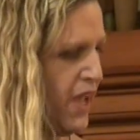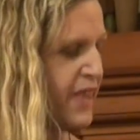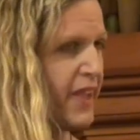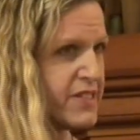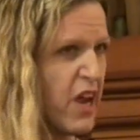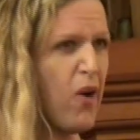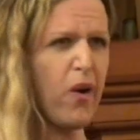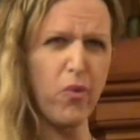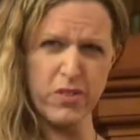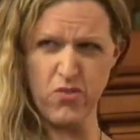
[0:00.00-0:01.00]
And that's how
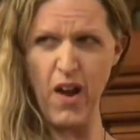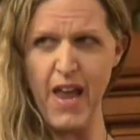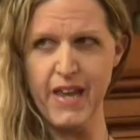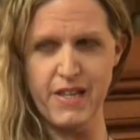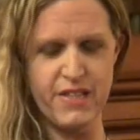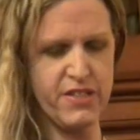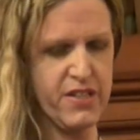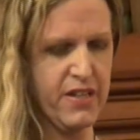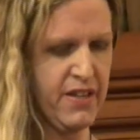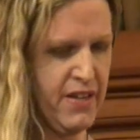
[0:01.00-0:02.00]
I was raised.